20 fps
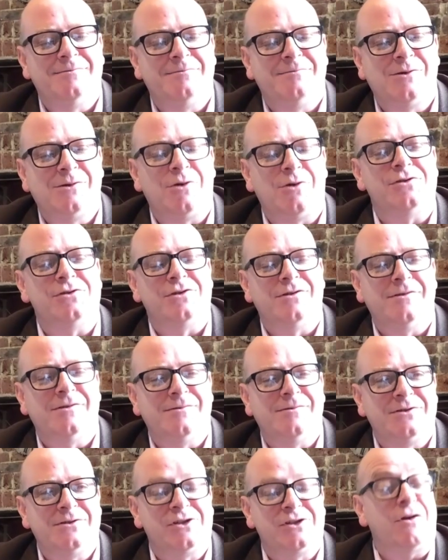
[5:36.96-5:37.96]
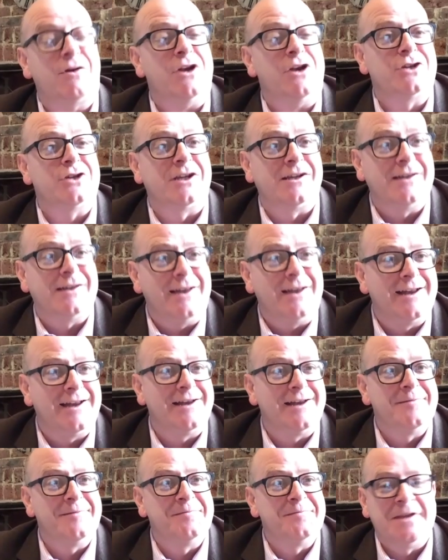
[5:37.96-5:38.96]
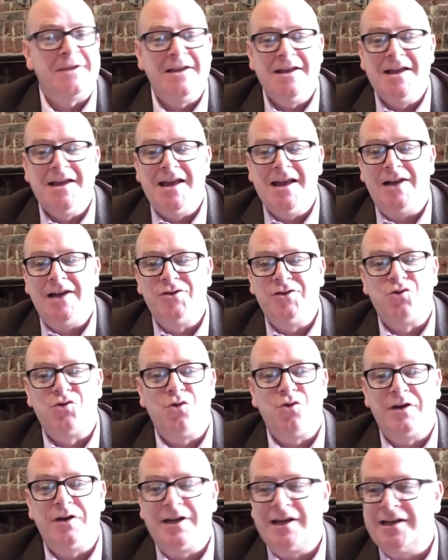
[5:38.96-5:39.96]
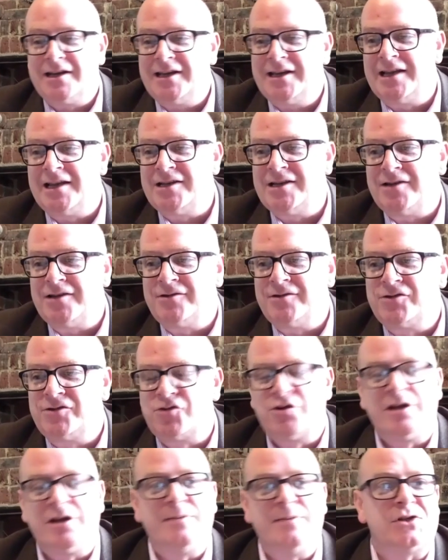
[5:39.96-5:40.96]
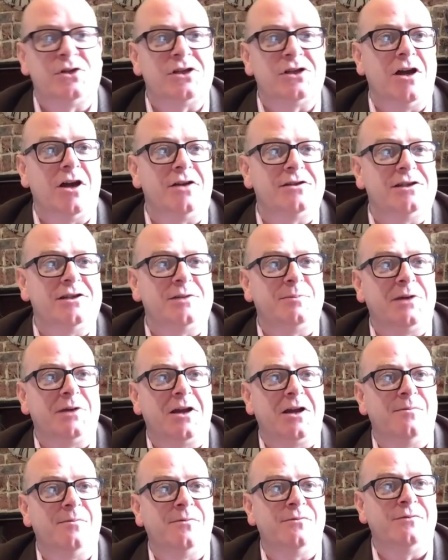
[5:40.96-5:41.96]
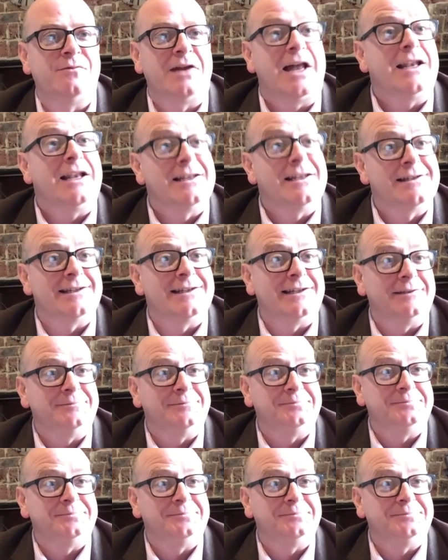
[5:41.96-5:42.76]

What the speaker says: got scratching and drawing, and dreams started to become reality.